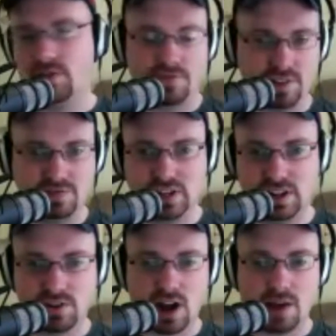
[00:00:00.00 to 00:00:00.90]
50
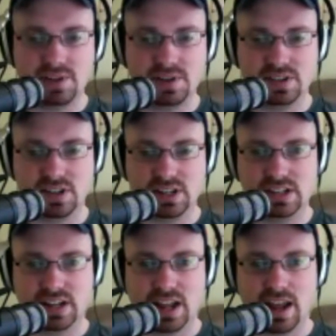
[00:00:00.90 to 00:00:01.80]
different options it
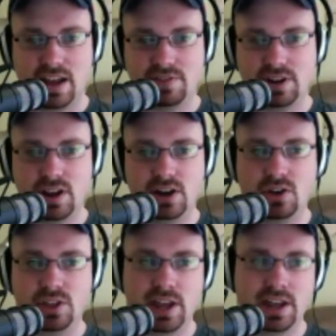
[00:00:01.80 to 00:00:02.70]
needs to have and
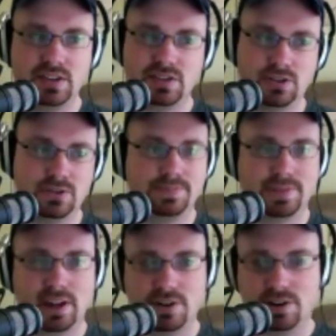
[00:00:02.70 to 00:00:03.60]
all that. So
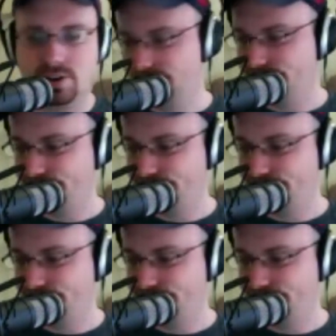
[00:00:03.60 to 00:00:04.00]
I don't know.